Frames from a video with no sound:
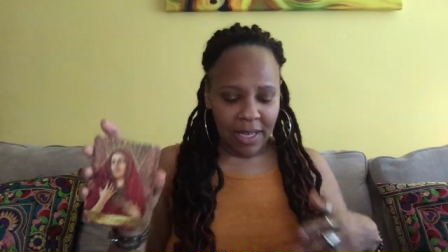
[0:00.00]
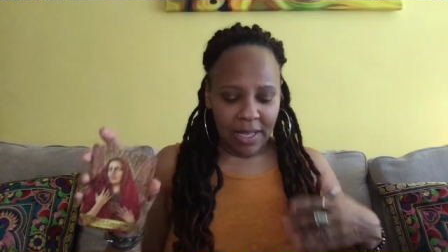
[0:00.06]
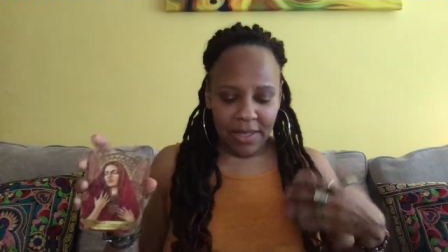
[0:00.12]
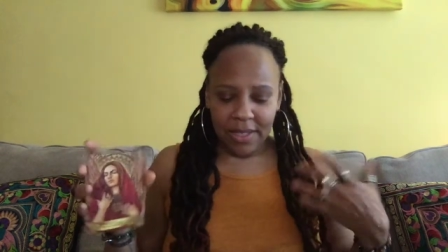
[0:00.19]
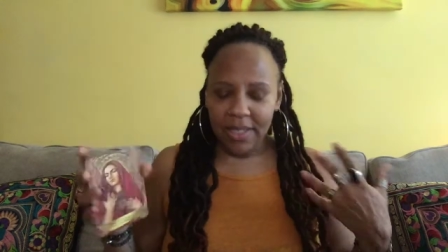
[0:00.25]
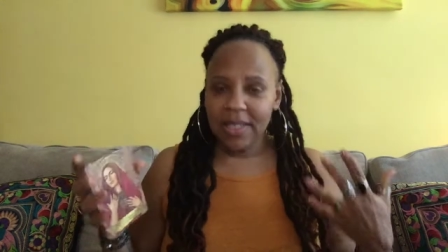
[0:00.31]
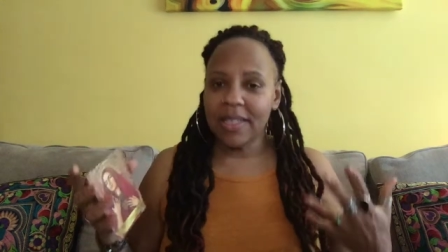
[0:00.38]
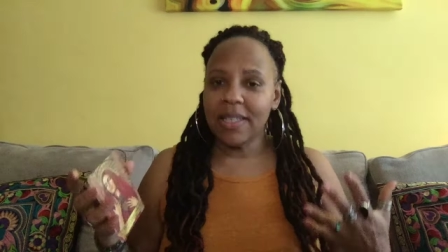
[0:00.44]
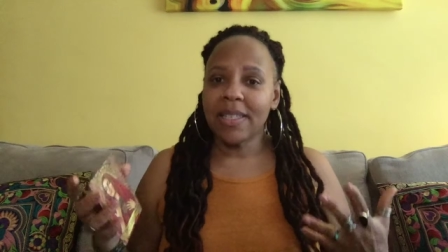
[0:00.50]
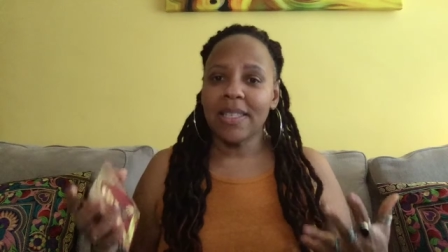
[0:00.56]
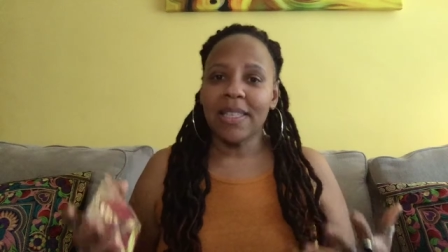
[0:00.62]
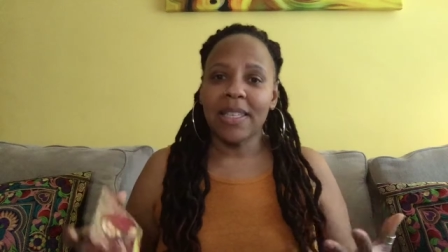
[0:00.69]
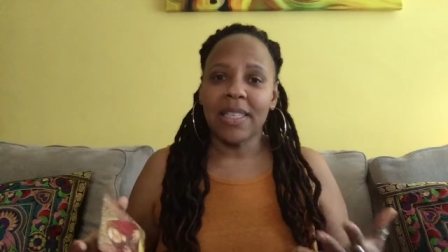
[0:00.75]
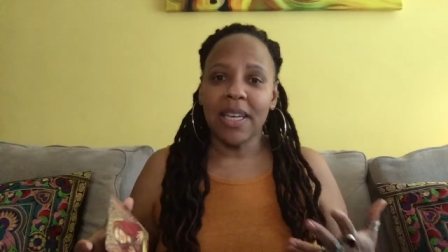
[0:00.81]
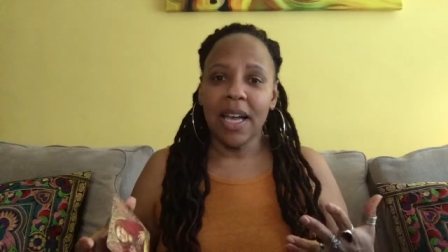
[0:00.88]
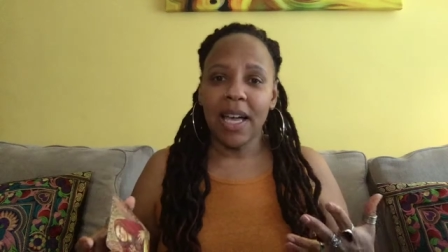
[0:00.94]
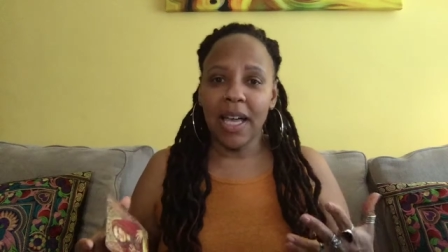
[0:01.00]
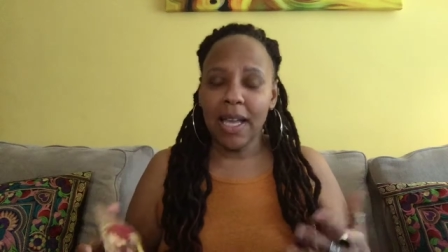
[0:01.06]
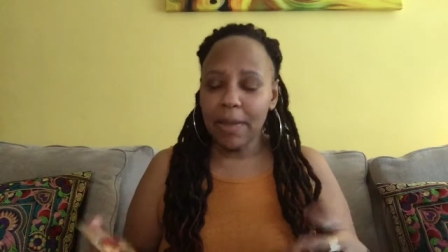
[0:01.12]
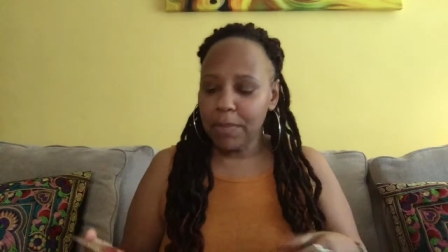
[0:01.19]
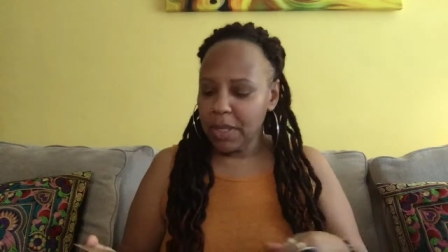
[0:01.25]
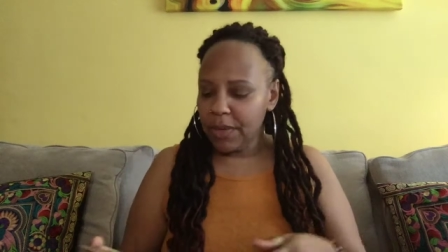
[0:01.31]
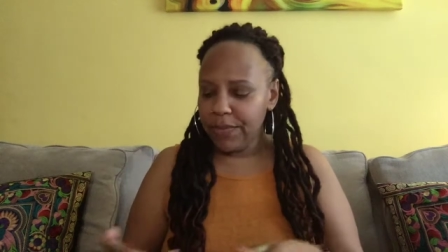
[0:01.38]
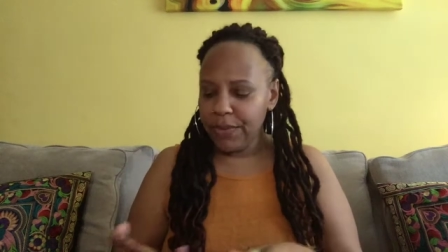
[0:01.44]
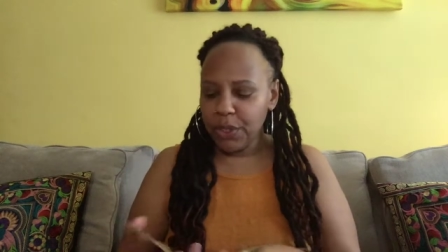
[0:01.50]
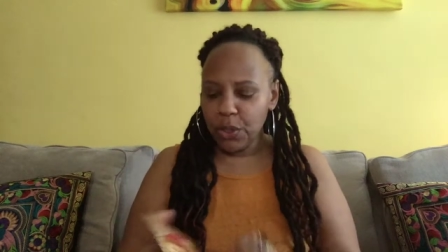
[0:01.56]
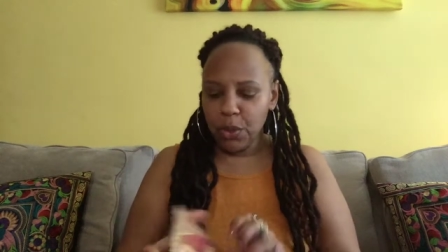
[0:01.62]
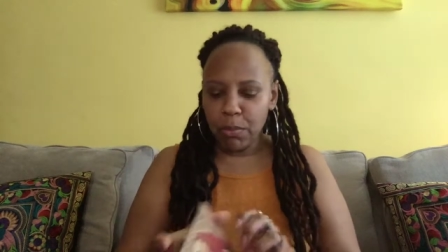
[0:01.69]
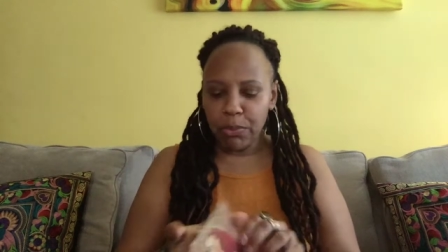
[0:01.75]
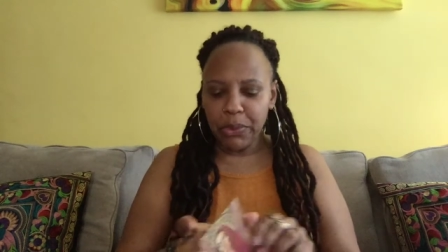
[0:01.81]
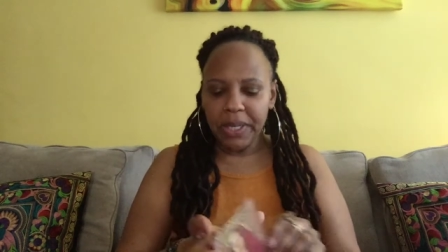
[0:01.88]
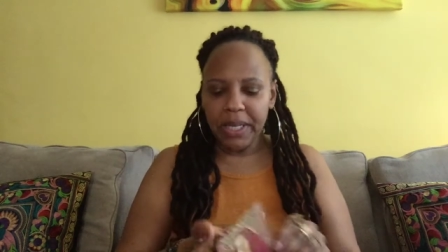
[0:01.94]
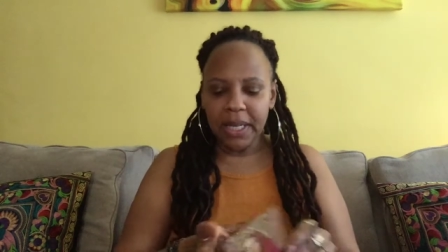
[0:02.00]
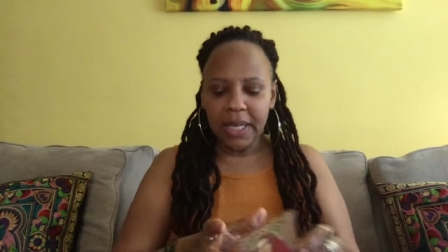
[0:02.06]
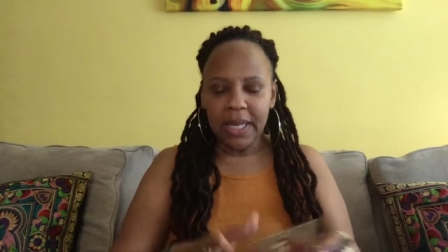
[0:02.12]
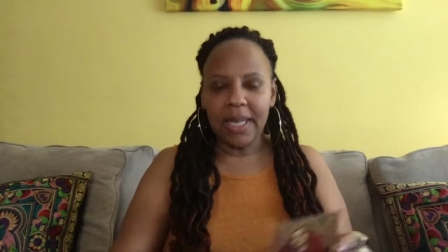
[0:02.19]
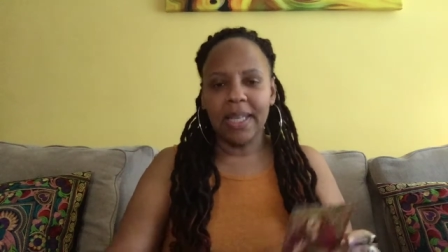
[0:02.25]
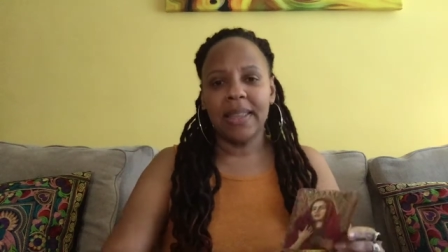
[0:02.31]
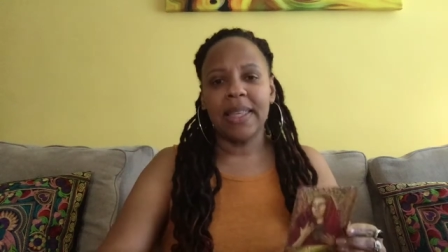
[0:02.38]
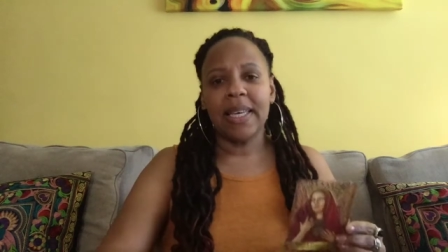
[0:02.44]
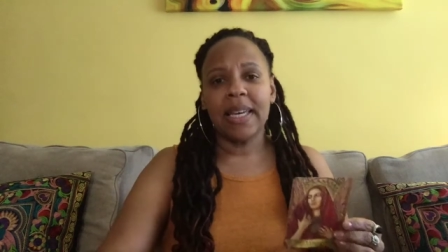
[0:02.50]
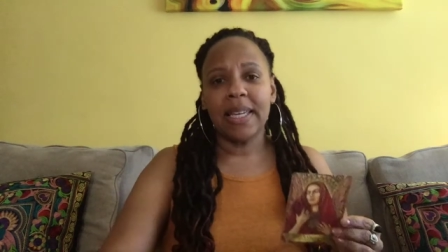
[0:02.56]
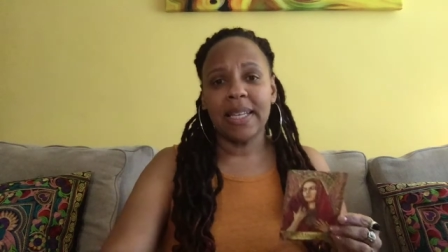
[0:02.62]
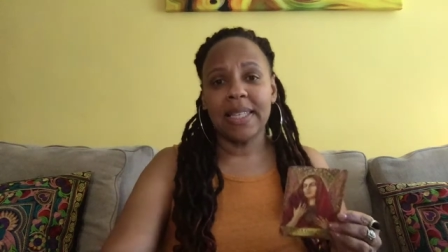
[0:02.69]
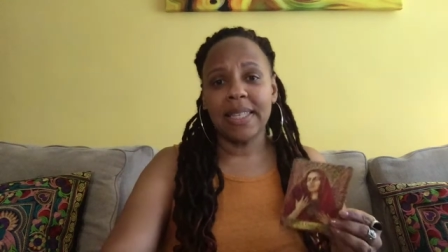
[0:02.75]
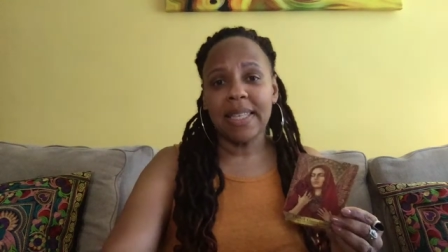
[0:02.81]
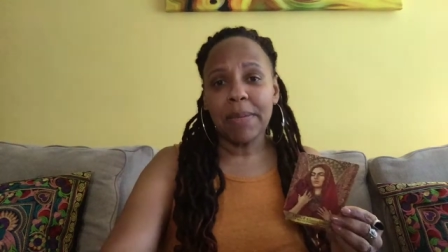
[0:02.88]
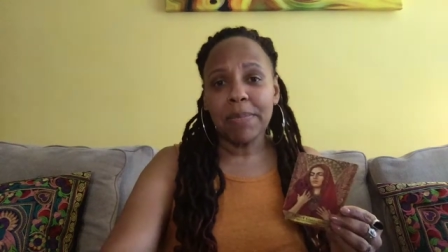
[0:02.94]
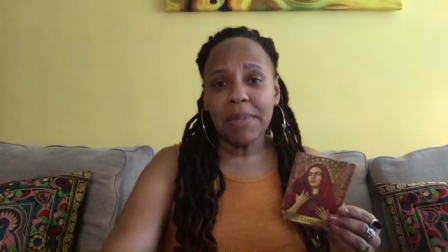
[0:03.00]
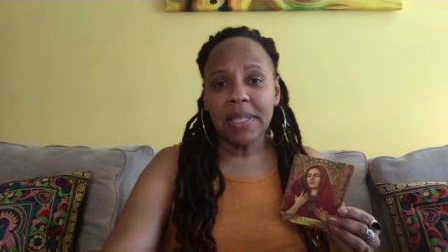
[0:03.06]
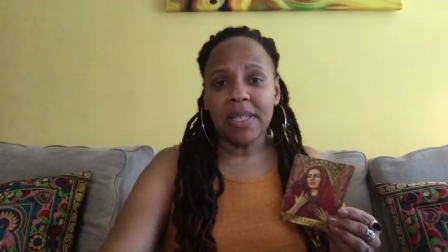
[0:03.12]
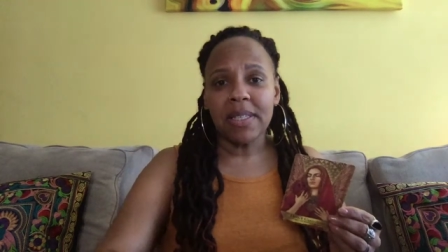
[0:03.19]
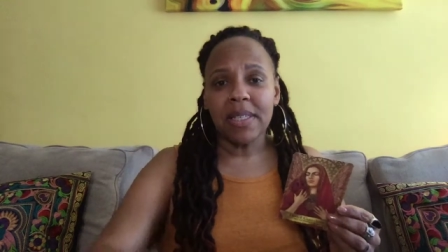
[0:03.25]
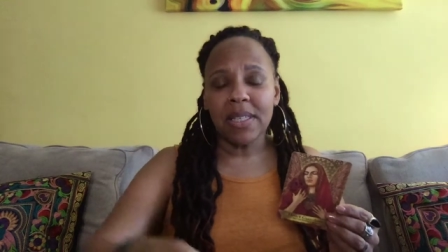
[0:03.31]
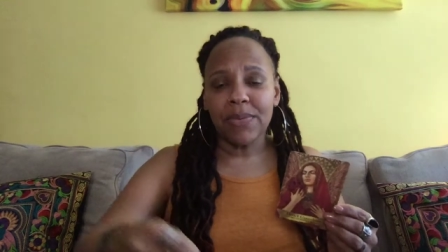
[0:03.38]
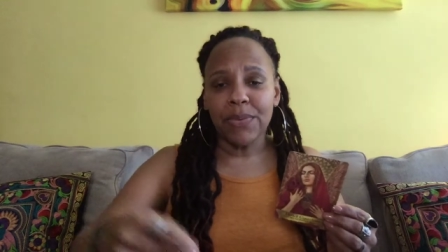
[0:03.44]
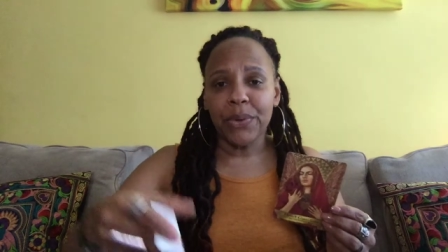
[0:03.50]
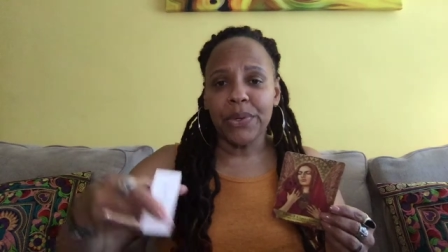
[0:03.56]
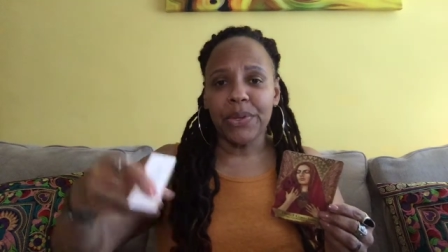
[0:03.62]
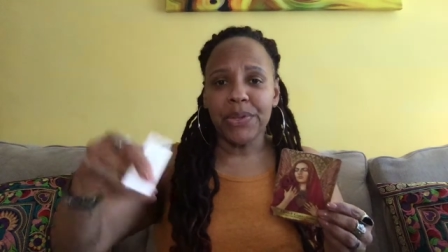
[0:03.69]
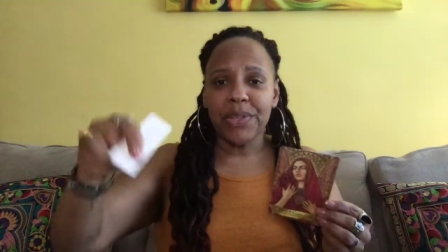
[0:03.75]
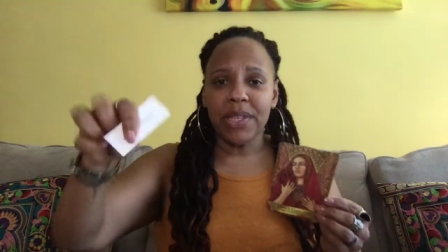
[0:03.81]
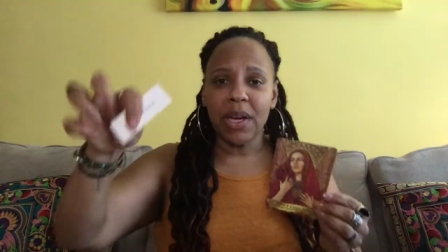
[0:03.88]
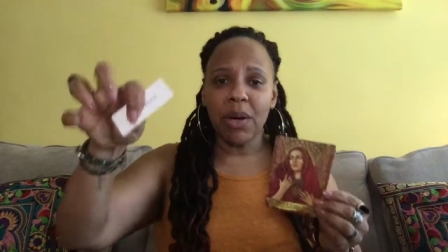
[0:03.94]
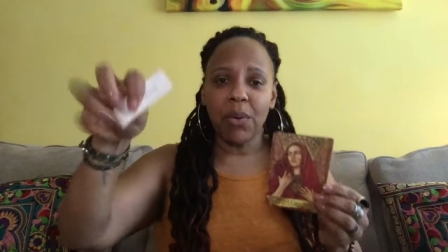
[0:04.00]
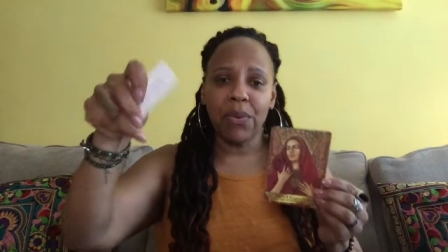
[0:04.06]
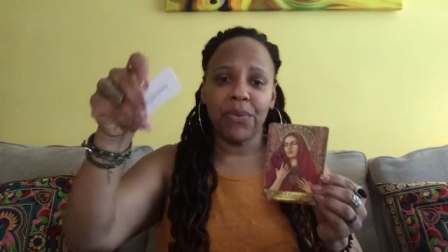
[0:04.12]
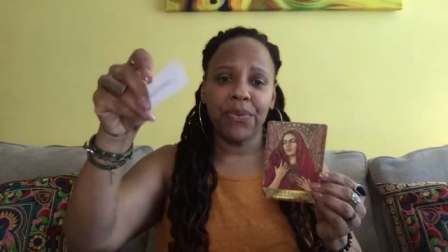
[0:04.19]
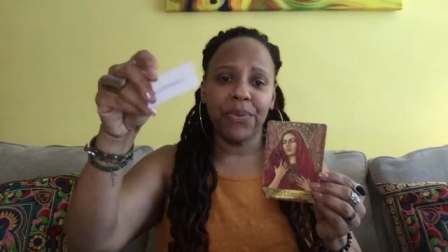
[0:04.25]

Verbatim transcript: This is a time of you bringing in that acceptance for yourself.